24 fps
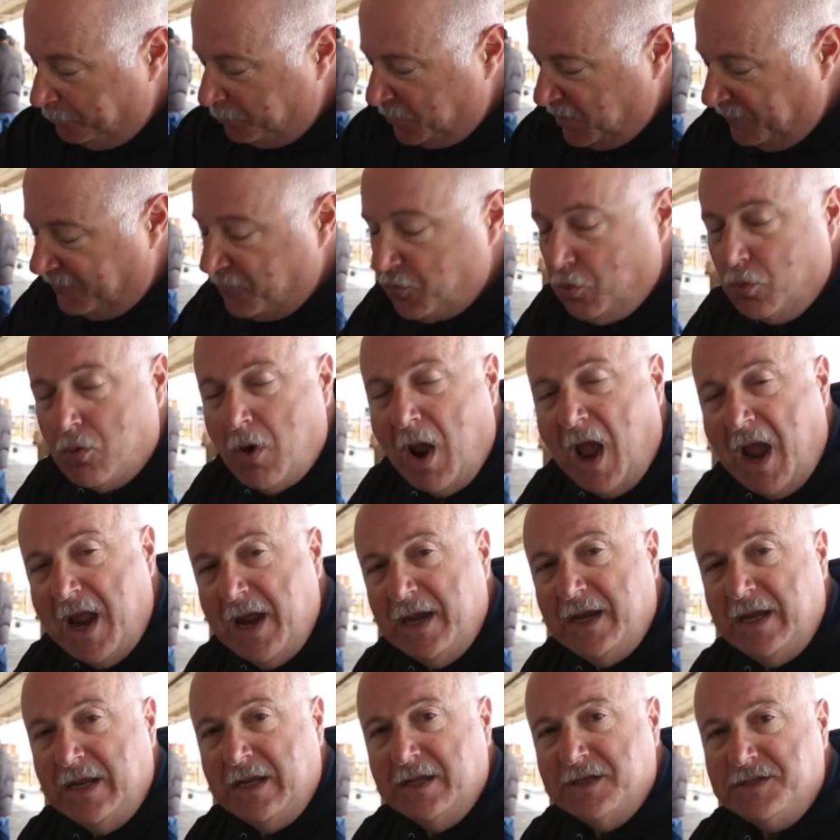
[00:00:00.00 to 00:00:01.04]
the
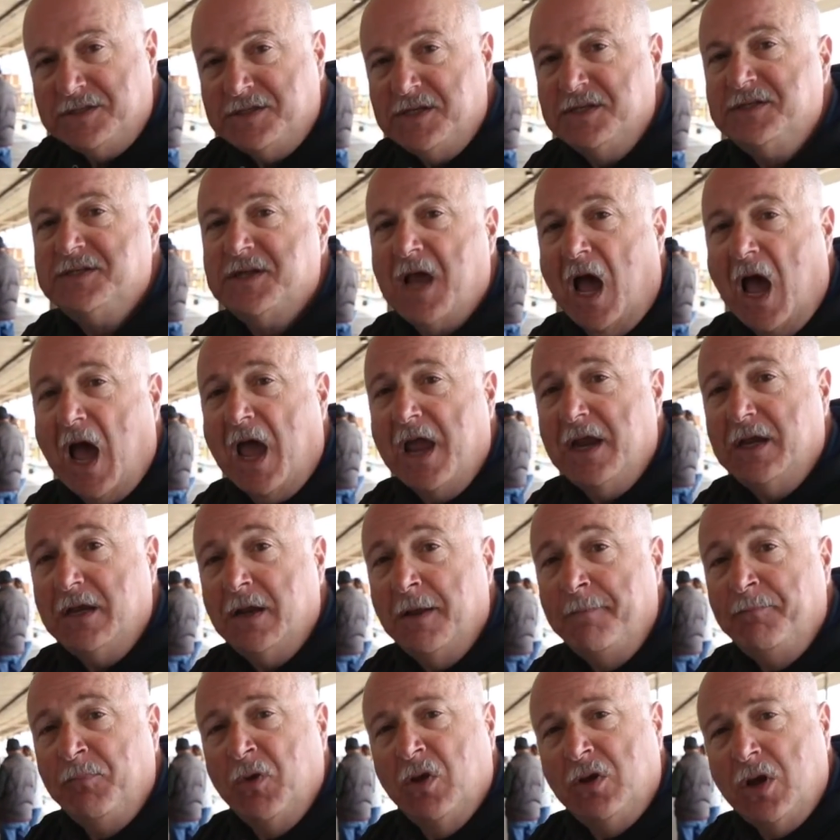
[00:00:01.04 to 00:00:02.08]
variety is designed
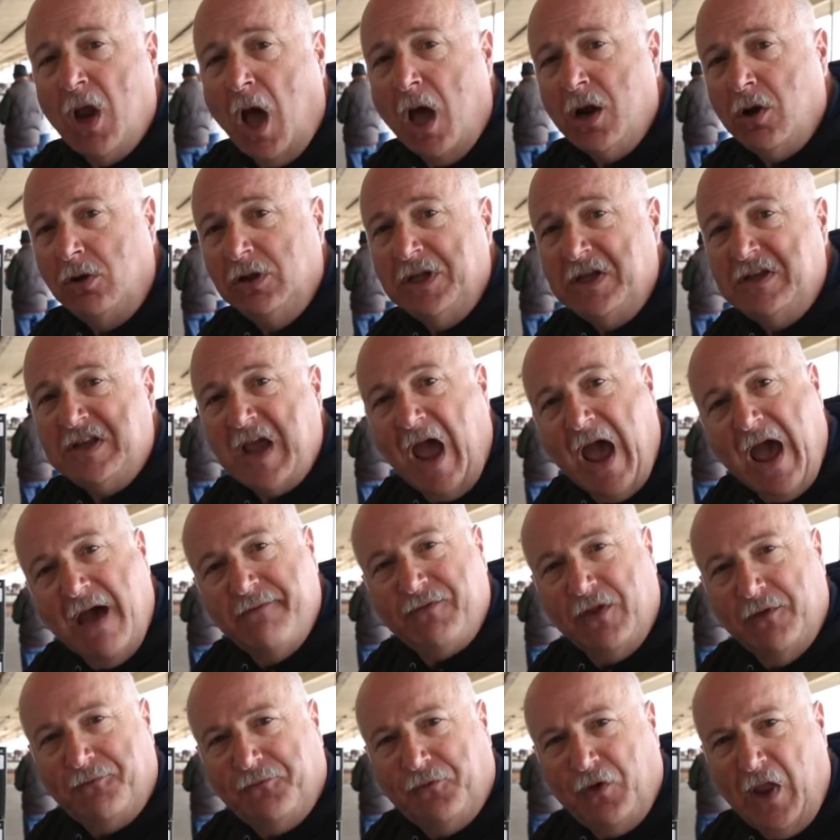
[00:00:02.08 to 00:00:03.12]
not only to have
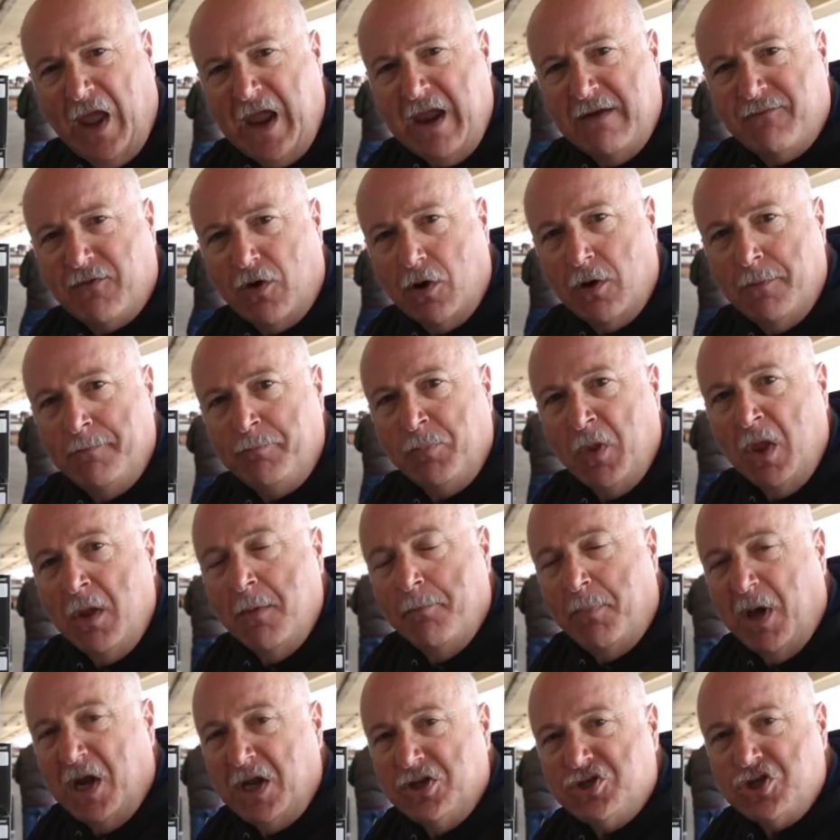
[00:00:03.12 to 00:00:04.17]
the flavor,
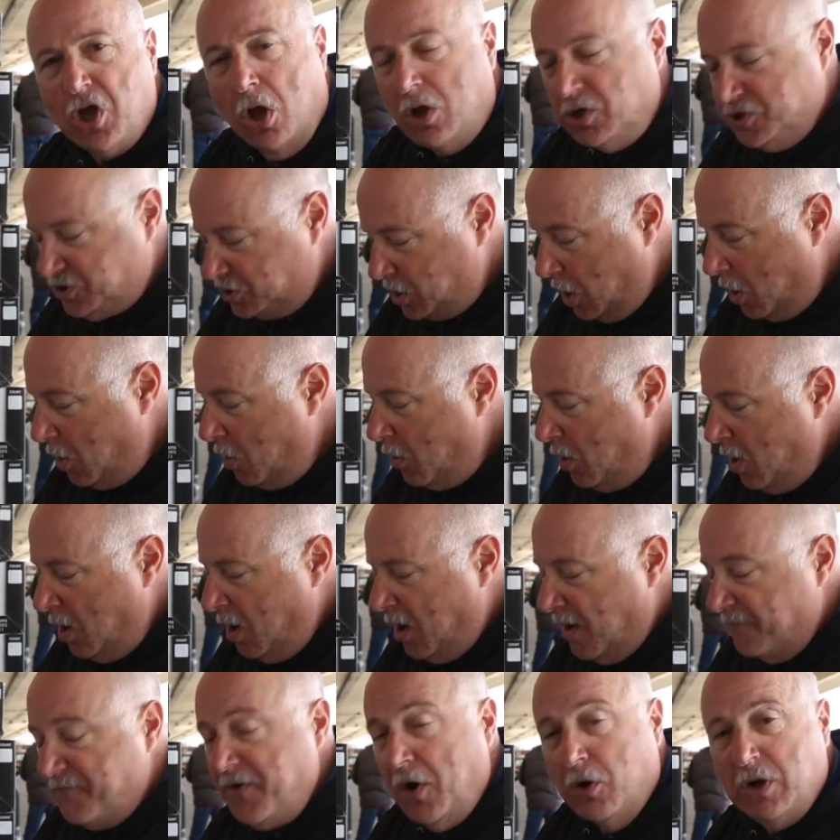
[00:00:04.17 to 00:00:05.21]
but it's also
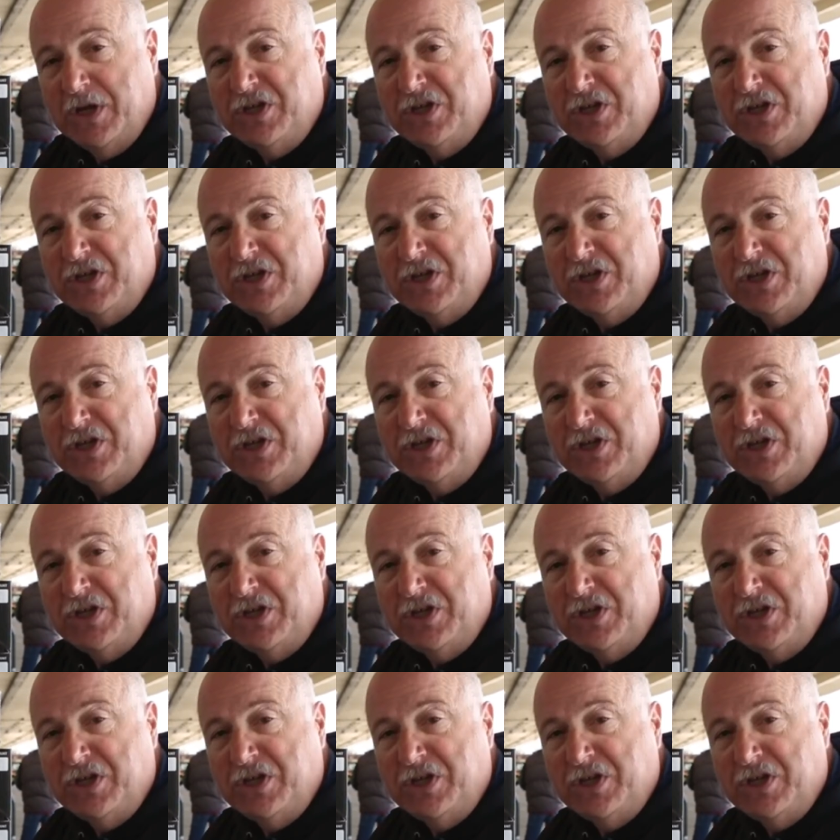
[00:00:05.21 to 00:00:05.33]
a very